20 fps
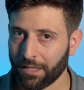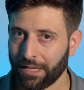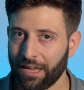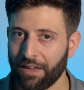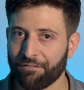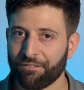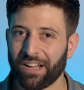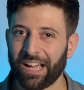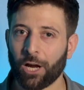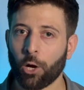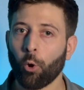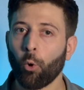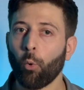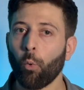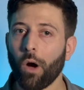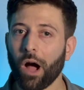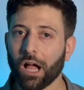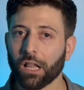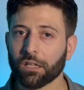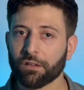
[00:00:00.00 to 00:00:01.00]
If I
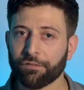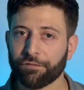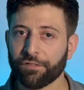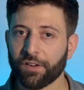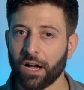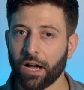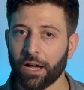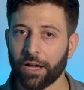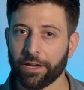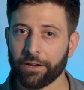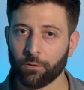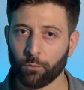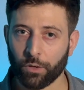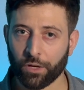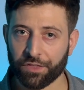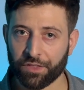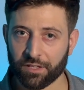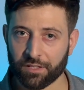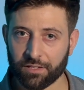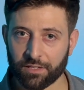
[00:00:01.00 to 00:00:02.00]
qualify
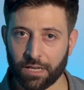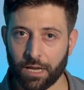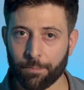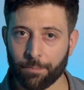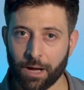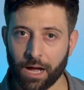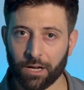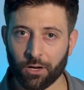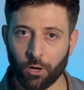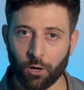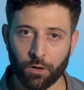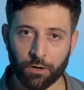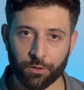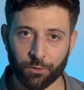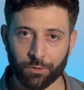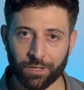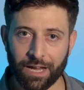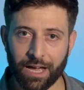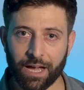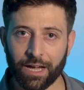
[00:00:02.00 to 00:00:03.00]
with a semi-auto
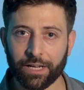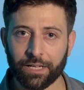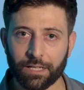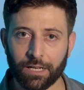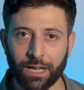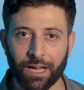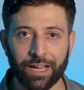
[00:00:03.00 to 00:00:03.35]
9,